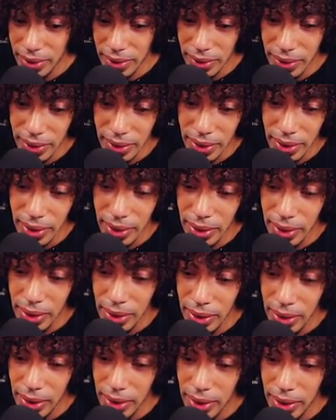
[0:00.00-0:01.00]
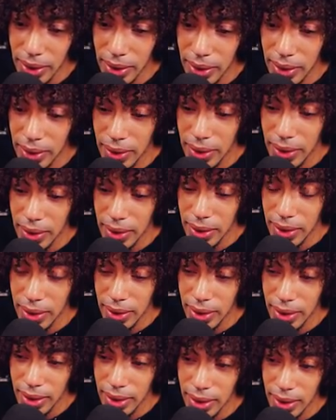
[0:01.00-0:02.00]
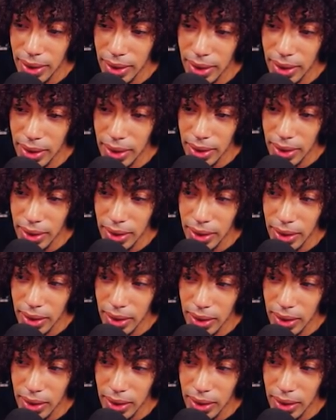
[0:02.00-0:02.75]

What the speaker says: (no one is talking)